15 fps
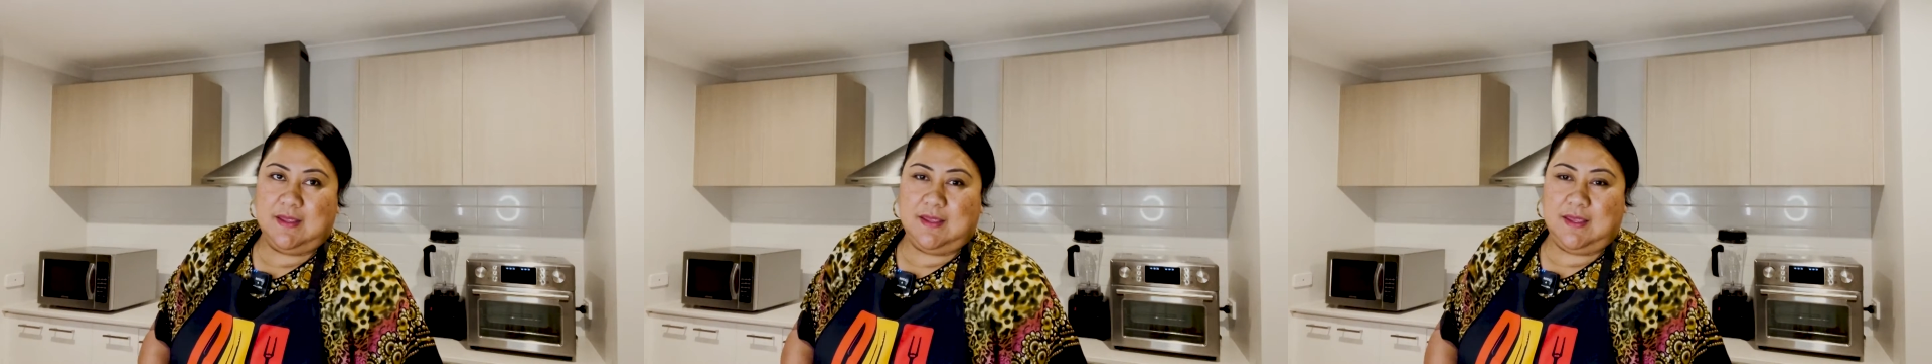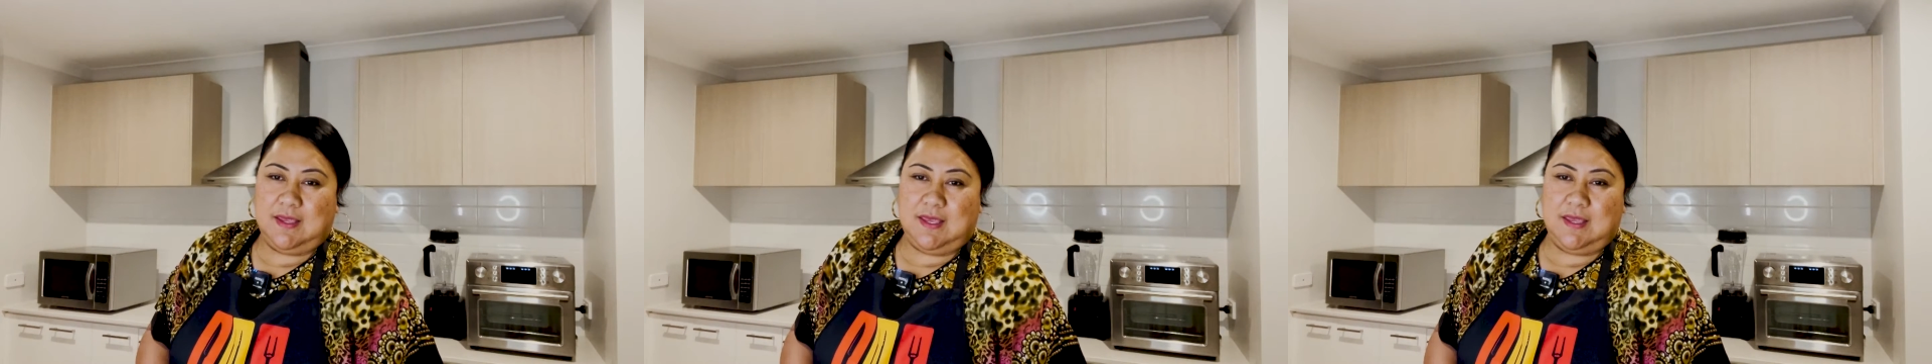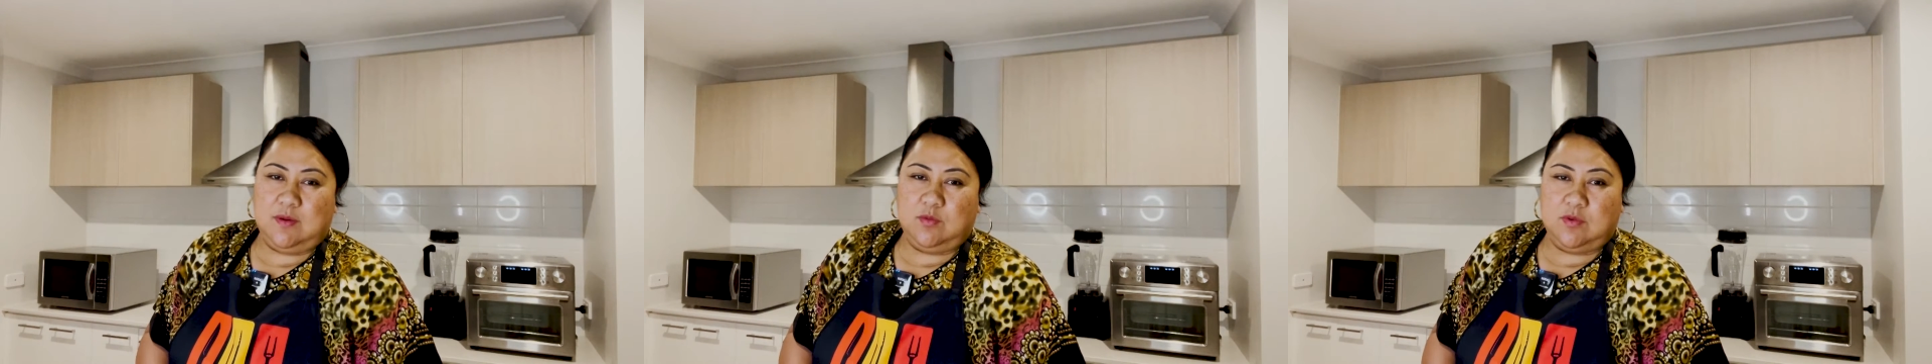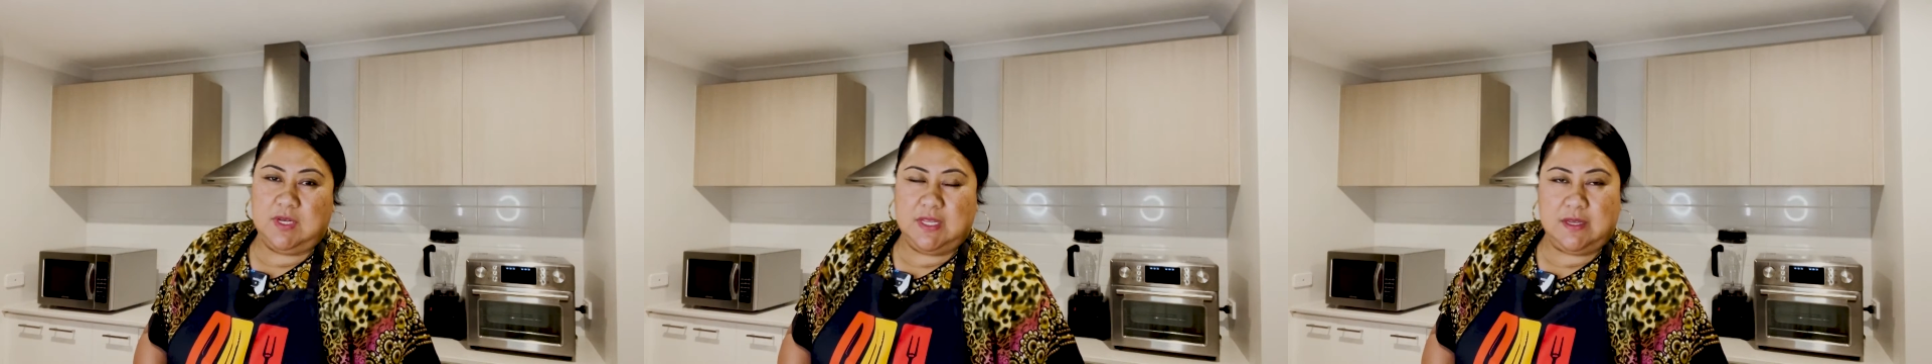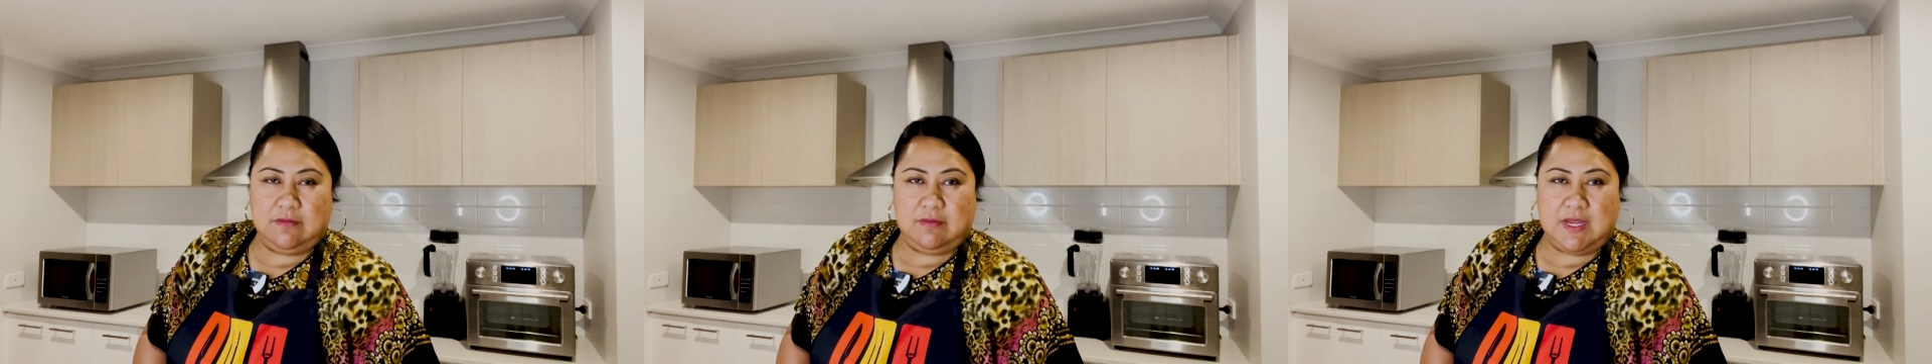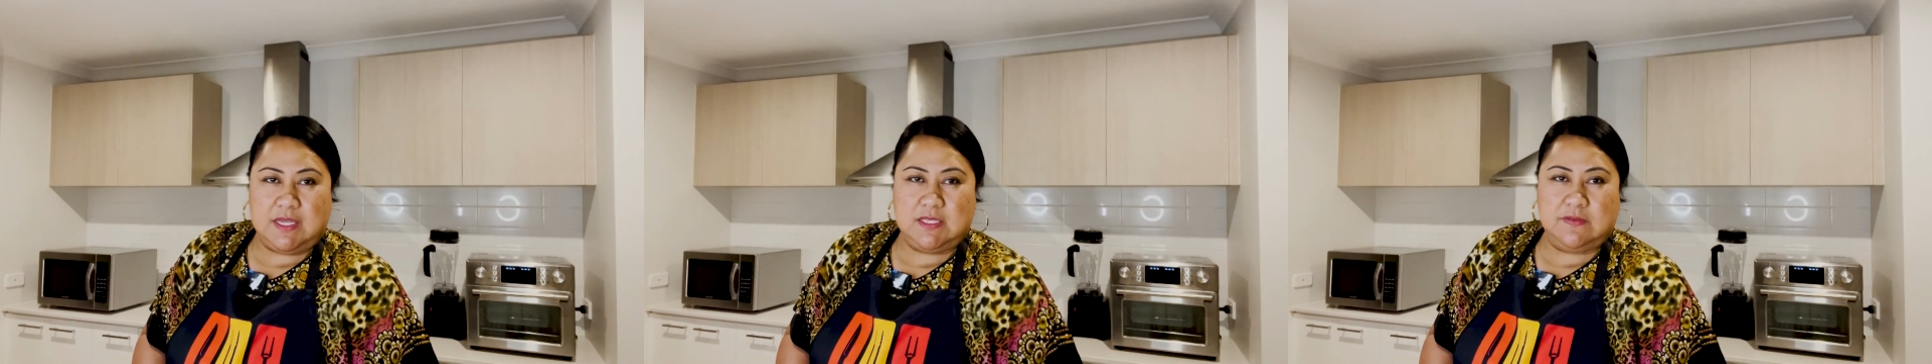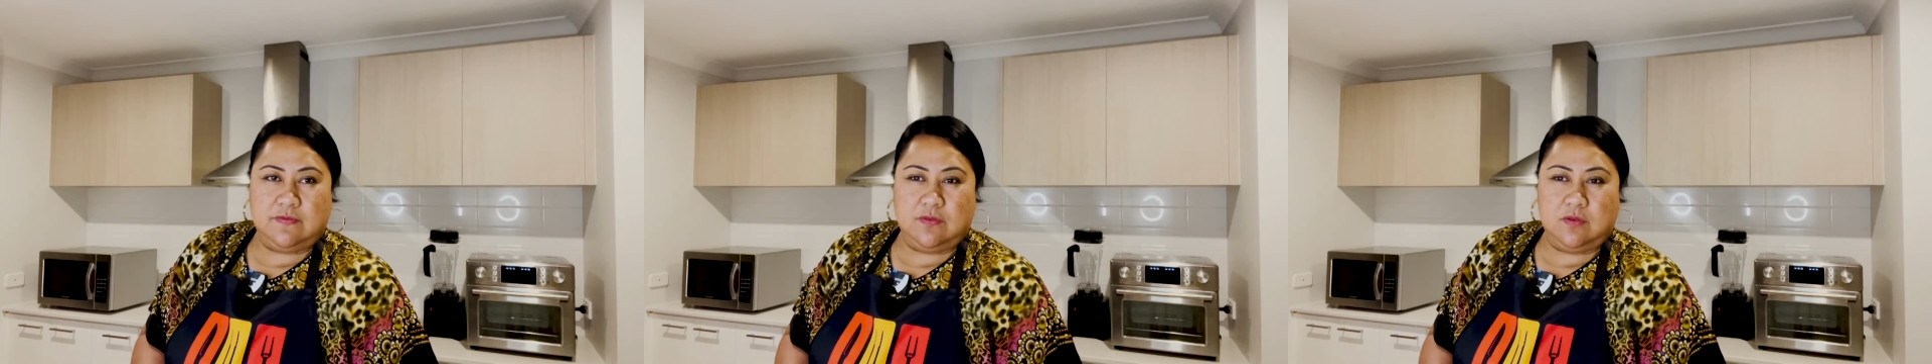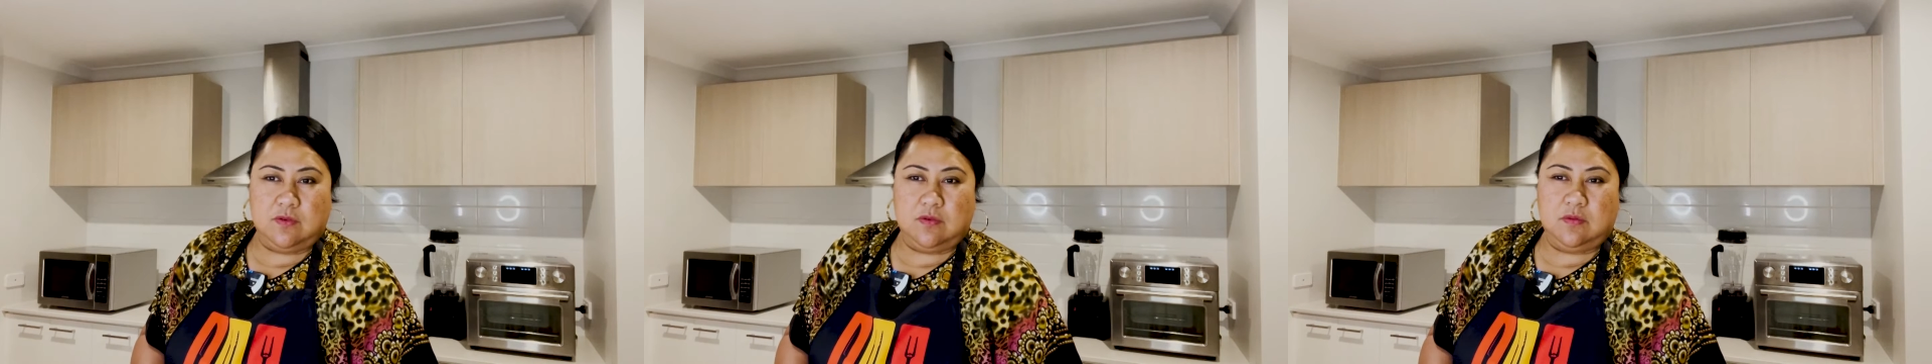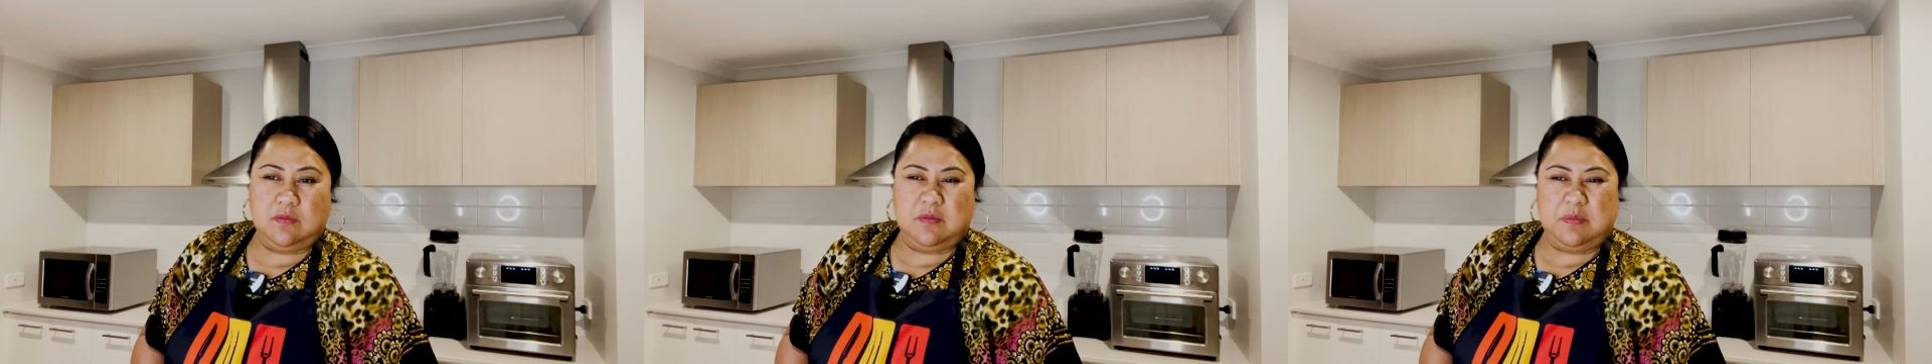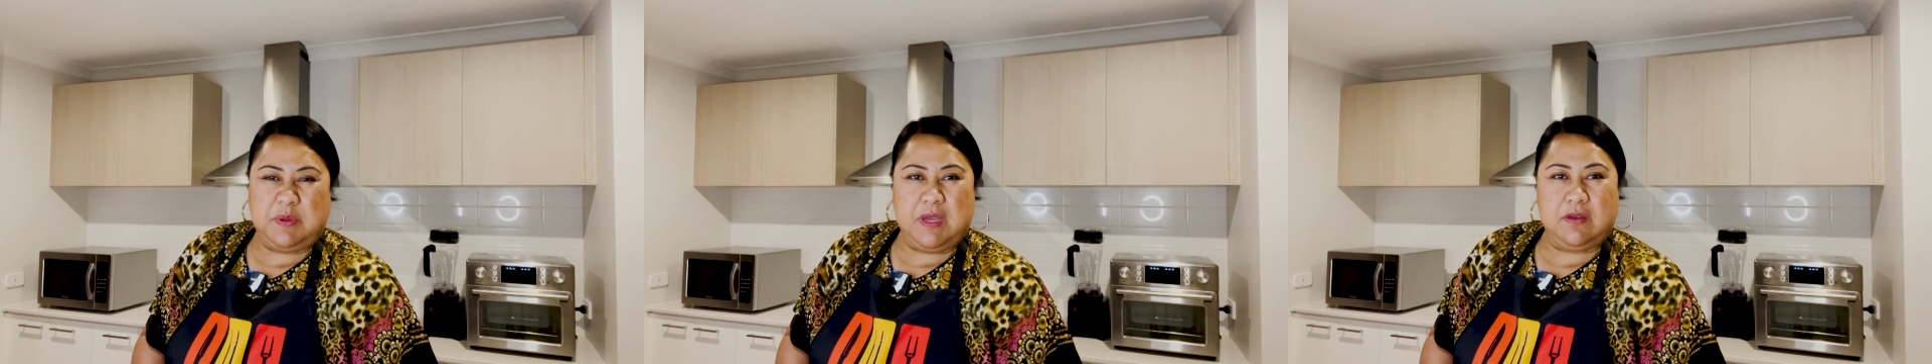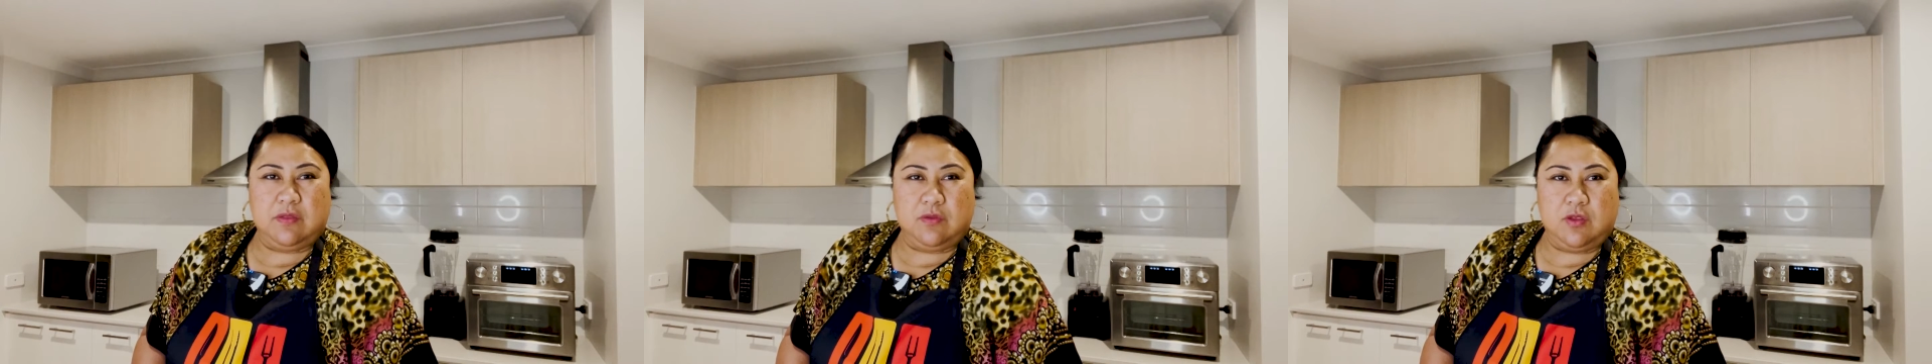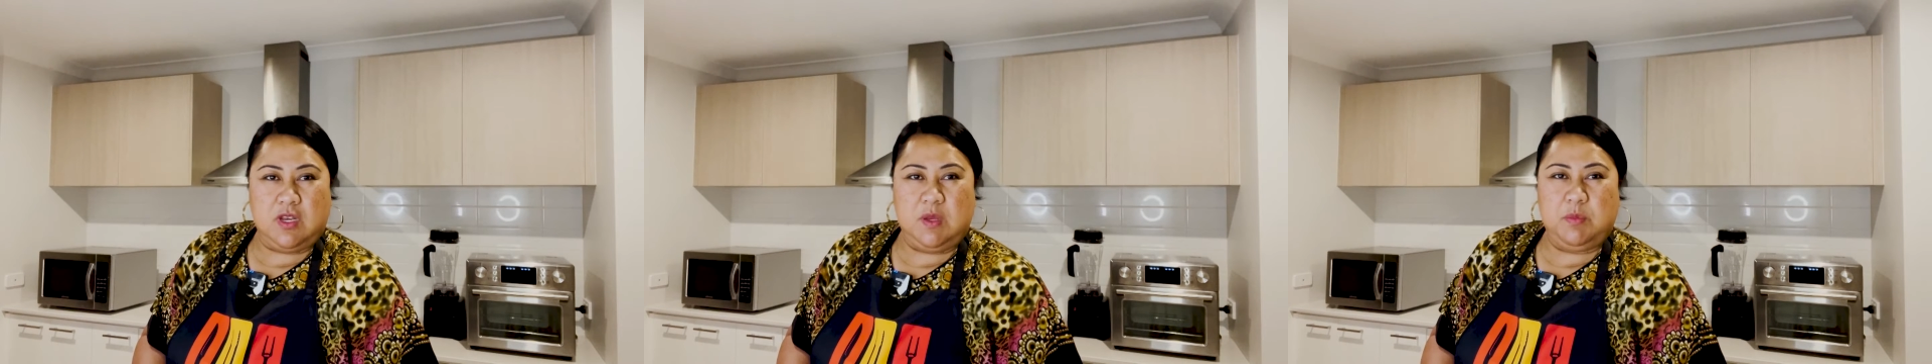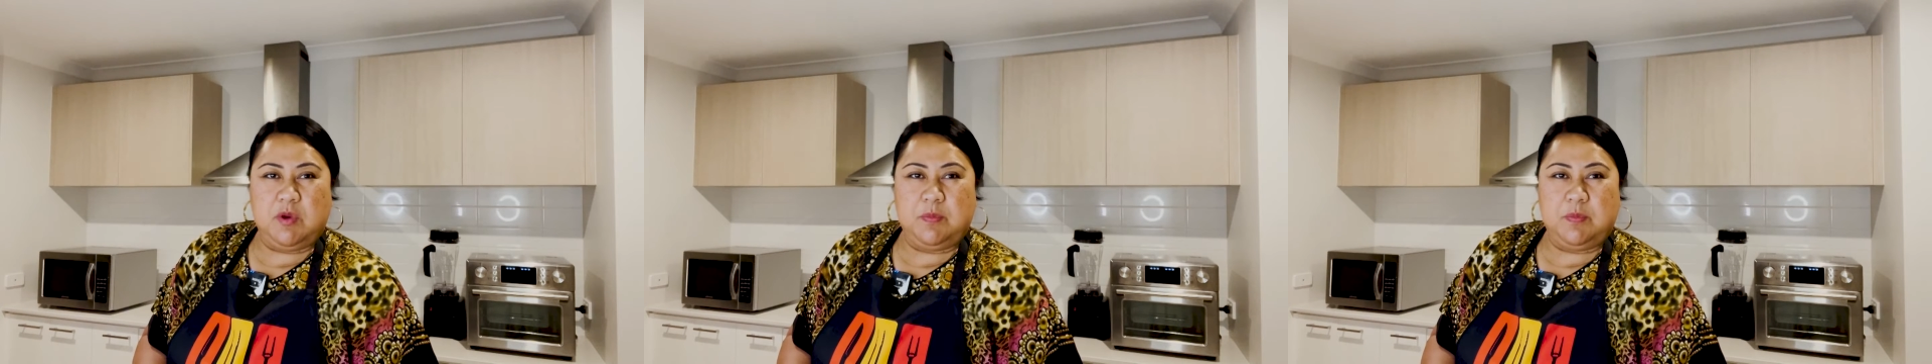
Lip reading: and we'll let it rise for about 30 more